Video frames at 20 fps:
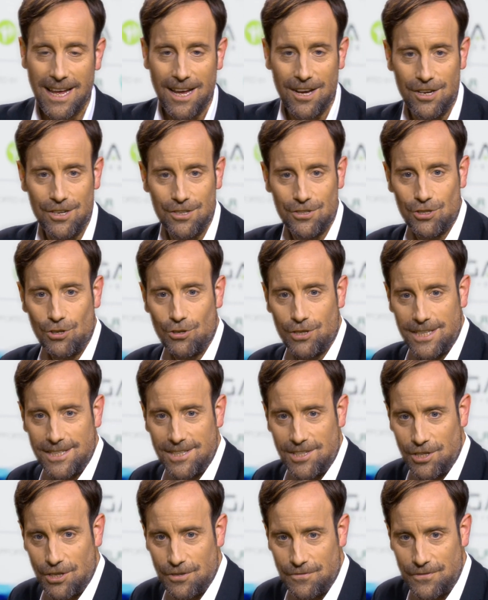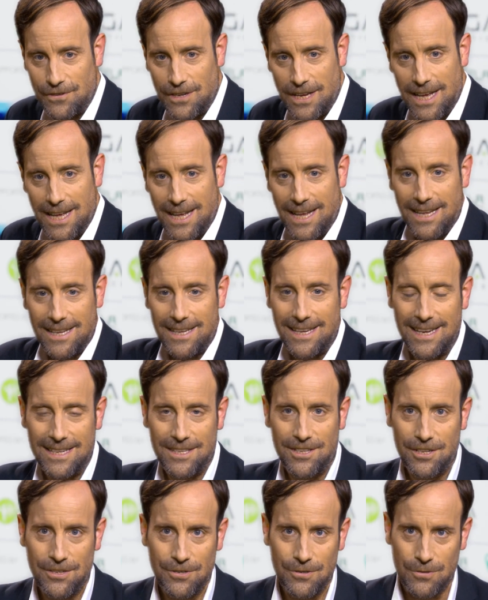Jean-Christophe,
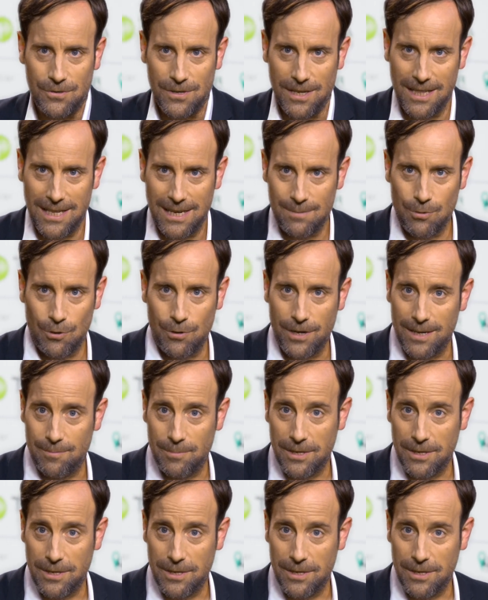can you elaborate,